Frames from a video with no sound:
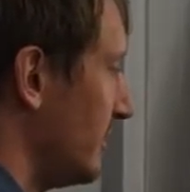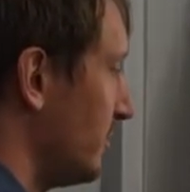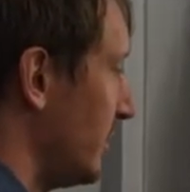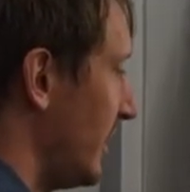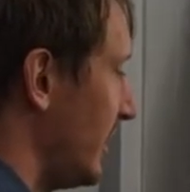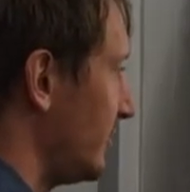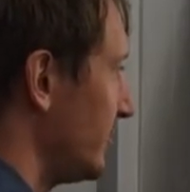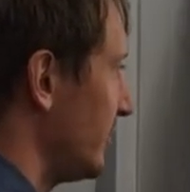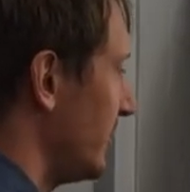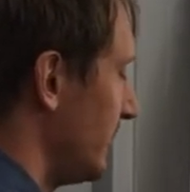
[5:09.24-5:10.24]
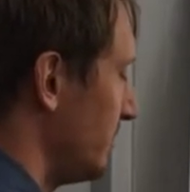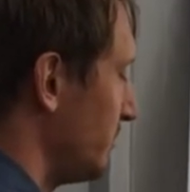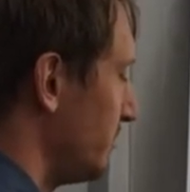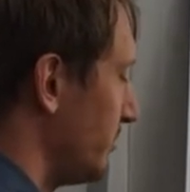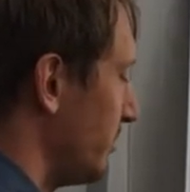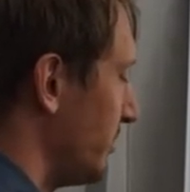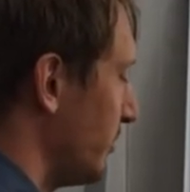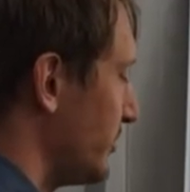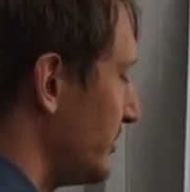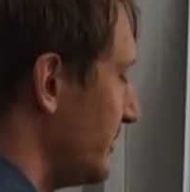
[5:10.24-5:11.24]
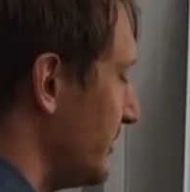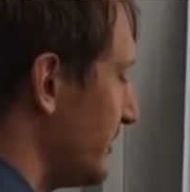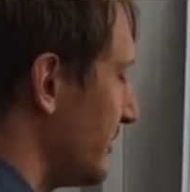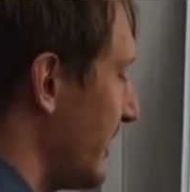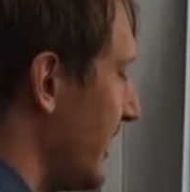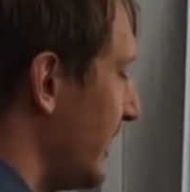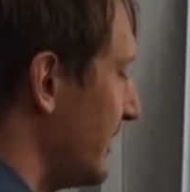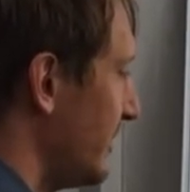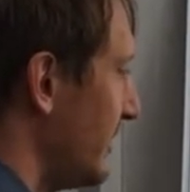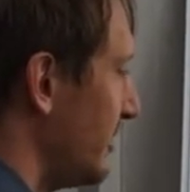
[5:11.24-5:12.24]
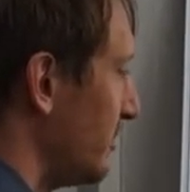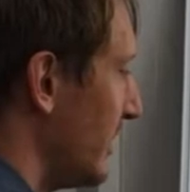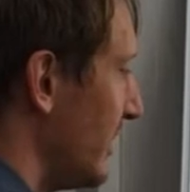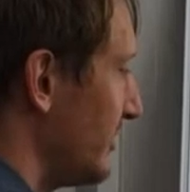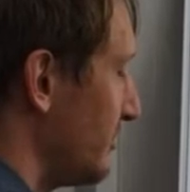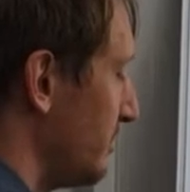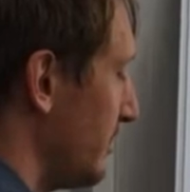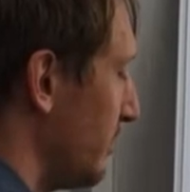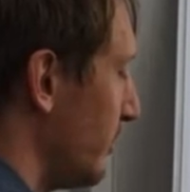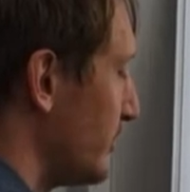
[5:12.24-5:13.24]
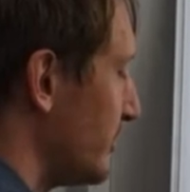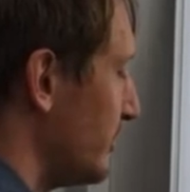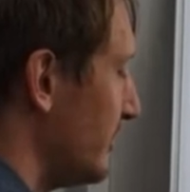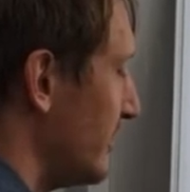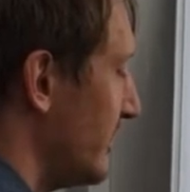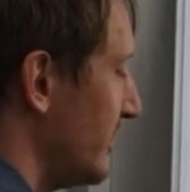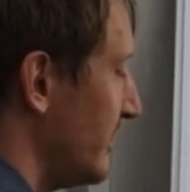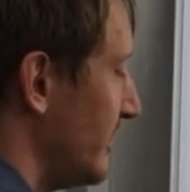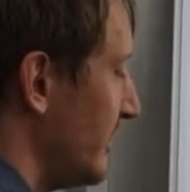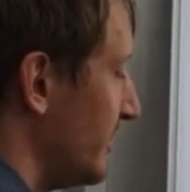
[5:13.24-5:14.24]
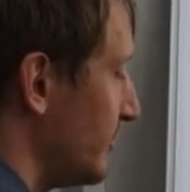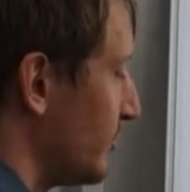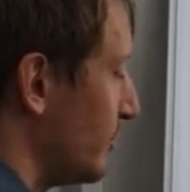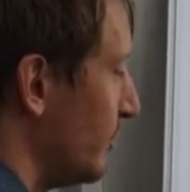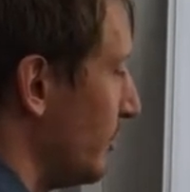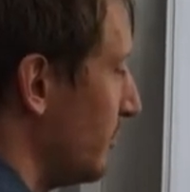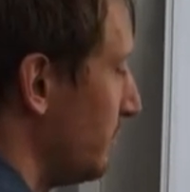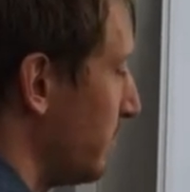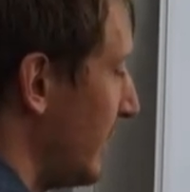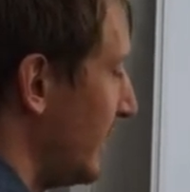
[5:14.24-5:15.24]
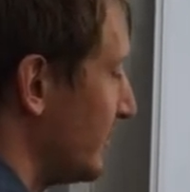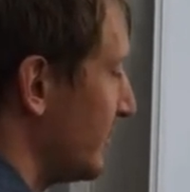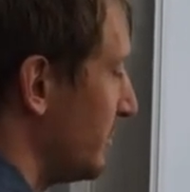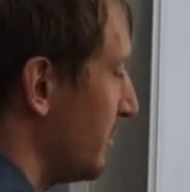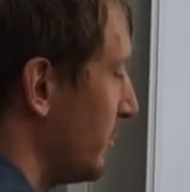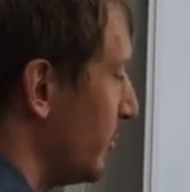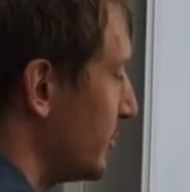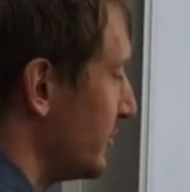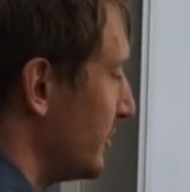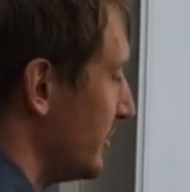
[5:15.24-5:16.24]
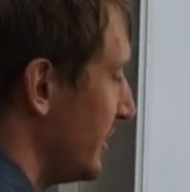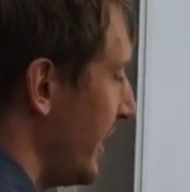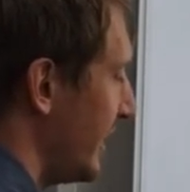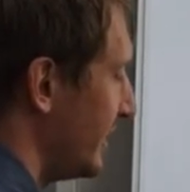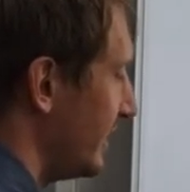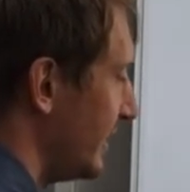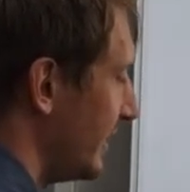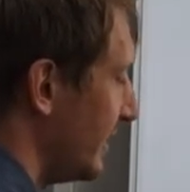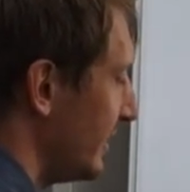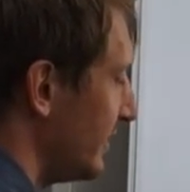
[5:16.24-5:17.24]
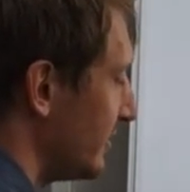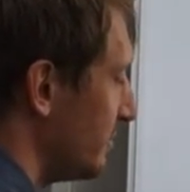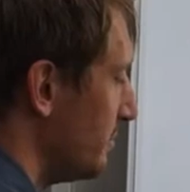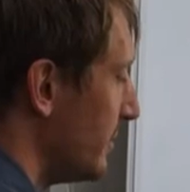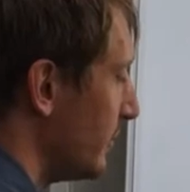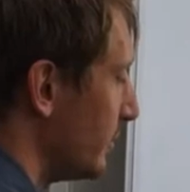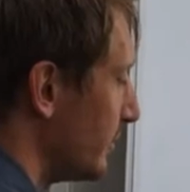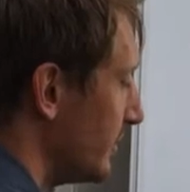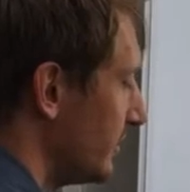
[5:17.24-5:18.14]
plus proportion in the drain plus proportion in the straw plus the proportion that is milled.